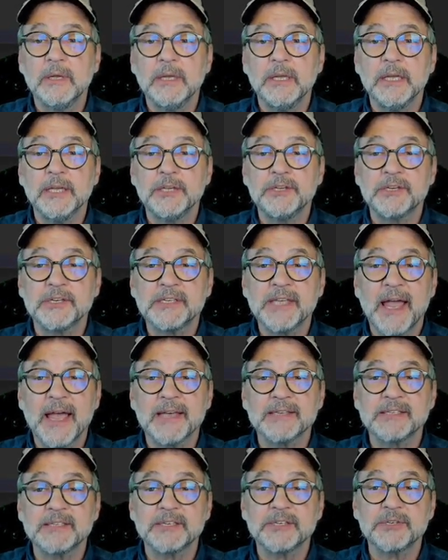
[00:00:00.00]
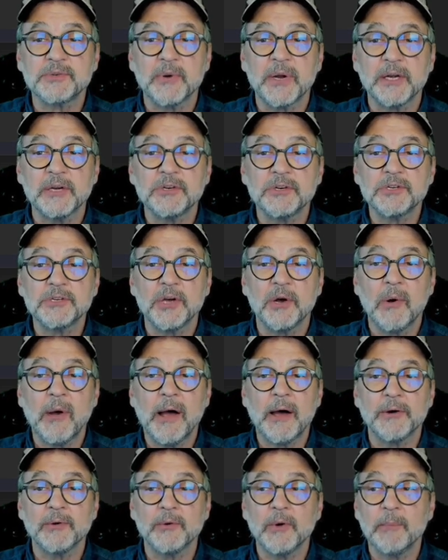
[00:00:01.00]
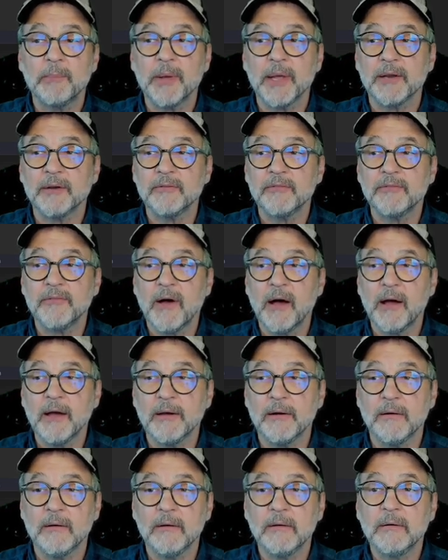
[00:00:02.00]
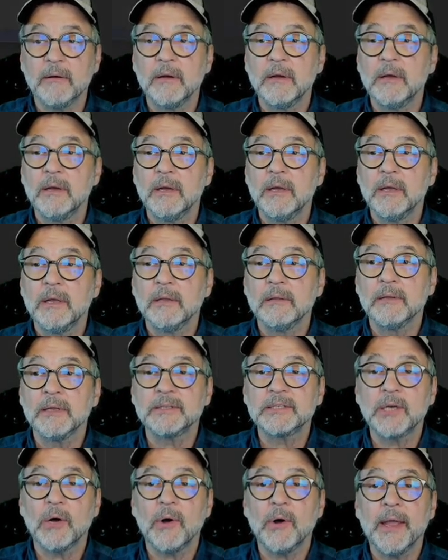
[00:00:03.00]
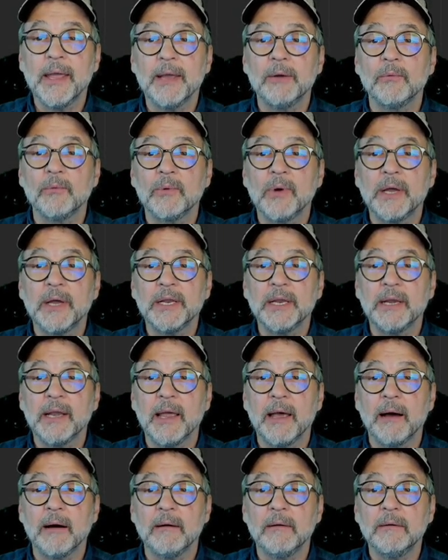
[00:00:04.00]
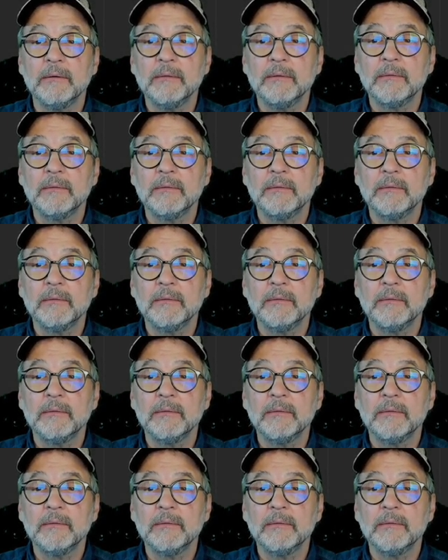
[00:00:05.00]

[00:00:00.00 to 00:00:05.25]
it just has a string to show how to append a file. Let's go ahead and run it now.